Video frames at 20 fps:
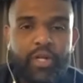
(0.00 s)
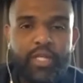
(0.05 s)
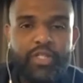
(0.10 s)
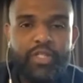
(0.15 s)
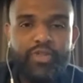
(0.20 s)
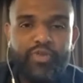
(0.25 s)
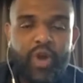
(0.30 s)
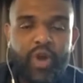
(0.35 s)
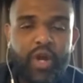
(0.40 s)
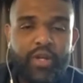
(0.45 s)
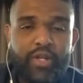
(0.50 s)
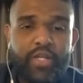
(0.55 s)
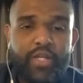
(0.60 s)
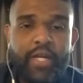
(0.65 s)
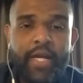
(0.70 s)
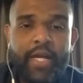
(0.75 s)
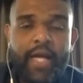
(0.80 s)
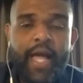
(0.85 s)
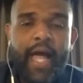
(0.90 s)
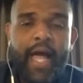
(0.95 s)
in Toronto,
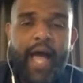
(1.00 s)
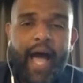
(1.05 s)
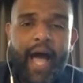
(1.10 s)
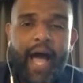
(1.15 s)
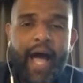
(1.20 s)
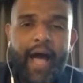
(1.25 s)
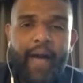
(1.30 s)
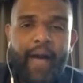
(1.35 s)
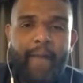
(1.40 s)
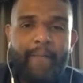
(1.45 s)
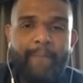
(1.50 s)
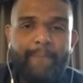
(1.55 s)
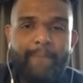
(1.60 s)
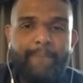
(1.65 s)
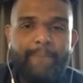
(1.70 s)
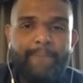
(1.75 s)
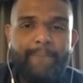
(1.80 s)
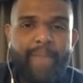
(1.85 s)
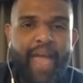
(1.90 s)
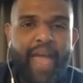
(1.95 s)
and
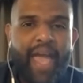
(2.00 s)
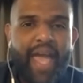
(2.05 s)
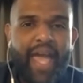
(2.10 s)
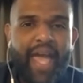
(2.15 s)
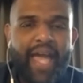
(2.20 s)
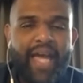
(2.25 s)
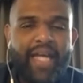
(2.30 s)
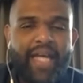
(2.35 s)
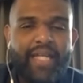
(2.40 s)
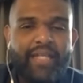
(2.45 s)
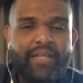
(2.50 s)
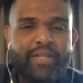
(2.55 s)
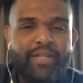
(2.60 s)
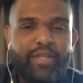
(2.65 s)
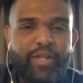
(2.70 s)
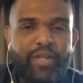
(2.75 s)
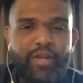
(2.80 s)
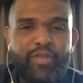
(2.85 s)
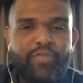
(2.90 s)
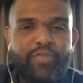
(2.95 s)

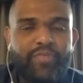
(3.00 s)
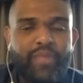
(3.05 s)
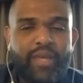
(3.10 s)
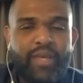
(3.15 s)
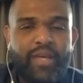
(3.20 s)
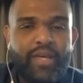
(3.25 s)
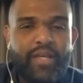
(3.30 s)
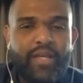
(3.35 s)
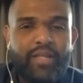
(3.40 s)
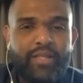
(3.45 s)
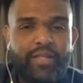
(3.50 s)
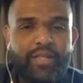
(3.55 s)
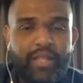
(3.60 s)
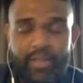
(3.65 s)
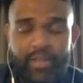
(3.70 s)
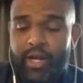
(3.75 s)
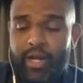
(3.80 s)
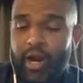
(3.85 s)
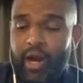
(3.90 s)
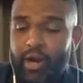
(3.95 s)

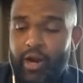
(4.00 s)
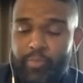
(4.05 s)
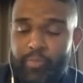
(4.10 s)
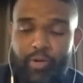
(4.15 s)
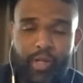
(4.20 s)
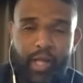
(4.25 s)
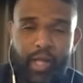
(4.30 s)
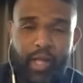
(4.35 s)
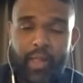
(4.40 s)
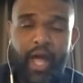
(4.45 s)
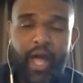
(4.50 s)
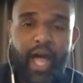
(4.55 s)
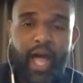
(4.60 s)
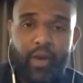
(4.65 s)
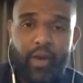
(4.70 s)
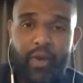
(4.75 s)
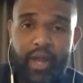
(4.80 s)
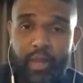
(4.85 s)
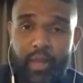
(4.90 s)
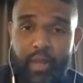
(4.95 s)
the car pulled on the
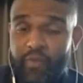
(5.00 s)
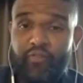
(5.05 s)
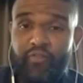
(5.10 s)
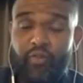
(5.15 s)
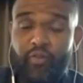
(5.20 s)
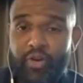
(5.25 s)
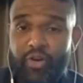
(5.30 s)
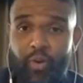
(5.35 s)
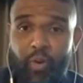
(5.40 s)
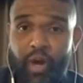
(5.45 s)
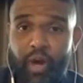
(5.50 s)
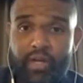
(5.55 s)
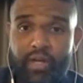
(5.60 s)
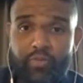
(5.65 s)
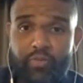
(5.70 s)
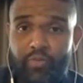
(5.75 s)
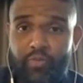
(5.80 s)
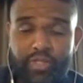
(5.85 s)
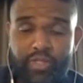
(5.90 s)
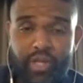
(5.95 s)
highway, and the
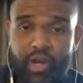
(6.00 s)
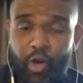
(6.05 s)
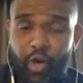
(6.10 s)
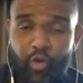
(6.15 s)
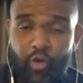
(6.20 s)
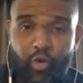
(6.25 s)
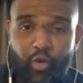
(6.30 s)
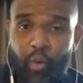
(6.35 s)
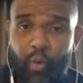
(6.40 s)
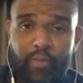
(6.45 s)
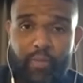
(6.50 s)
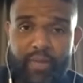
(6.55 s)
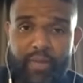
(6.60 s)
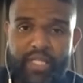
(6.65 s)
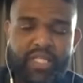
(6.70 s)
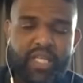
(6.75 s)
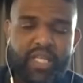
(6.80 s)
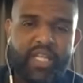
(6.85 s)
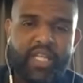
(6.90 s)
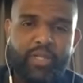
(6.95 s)
401 was an overwhelming
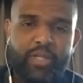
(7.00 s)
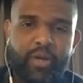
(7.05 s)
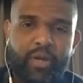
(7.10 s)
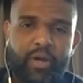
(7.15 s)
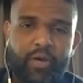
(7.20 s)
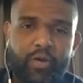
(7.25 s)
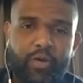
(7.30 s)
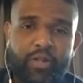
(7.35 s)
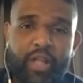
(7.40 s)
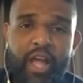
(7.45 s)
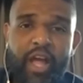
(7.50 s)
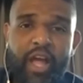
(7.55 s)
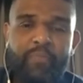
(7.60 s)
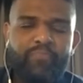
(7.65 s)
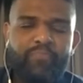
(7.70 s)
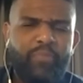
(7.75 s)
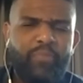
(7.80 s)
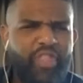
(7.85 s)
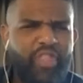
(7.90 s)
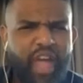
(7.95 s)
sight to behold.
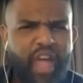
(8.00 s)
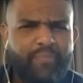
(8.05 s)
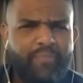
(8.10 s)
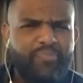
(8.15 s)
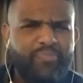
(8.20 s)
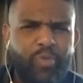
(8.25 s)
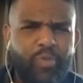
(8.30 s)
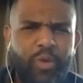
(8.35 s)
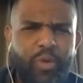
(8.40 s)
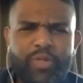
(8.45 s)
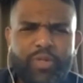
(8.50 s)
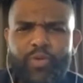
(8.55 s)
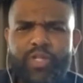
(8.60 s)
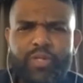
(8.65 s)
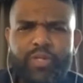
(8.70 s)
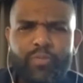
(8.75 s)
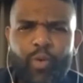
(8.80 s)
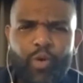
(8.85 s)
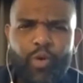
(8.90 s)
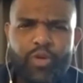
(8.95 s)
But then we went to
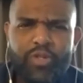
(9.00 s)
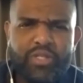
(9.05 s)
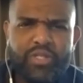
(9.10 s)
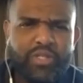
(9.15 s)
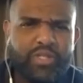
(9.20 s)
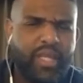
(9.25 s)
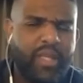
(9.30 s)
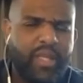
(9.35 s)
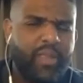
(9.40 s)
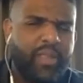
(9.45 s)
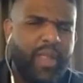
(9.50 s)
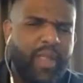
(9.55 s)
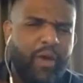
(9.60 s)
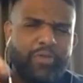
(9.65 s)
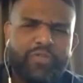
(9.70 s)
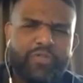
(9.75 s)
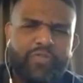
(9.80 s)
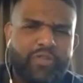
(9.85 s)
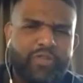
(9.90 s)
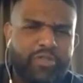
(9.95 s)
Tim Hortons, and that
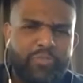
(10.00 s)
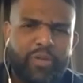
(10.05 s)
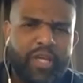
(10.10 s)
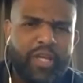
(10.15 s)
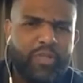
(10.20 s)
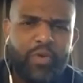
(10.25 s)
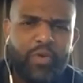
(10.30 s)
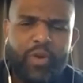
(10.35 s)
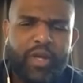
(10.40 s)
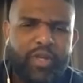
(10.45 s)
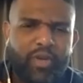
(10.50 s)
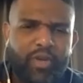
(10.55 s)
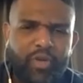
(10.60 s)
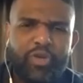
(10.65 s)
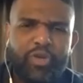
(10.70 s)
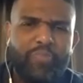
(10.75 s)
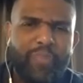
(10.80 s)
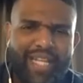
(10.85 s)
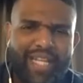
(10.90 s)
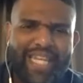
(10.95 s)
was the first place where I
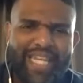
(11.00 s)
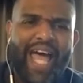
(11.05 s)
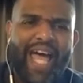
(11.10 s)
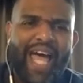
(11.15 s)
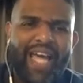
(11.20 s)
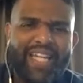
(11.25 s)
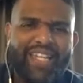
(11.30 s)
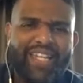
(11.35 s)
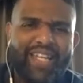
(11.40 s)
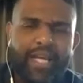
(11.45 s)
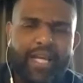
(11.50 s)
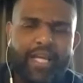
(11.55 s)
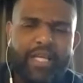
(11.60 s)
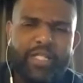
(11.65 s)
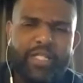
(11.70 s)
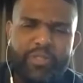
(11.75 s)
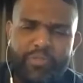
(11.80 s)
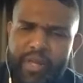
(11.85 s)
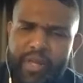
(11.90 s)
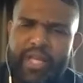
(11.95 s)
heard my dad
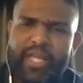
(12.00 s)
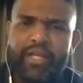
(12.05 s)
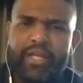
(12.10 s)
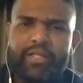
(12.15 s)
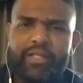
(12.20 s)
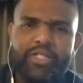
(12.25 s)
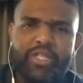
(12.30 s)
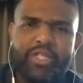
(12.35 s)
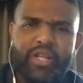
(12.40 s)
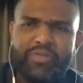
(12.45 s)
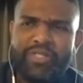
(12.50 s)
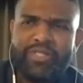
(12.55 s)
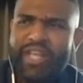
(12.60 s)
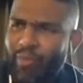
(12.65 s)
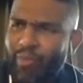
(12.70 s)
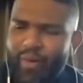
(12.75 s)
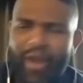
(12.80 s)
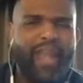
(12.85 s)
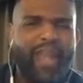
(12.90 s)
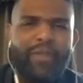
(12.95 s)
speak English. I was
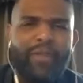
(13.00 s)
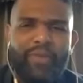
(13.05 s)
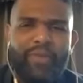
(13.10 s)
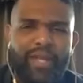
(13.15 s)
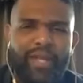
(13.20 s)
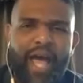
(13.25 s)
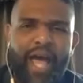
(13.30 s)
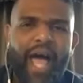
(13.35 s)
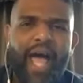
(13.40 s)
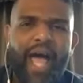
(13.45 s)
like, wait a minute,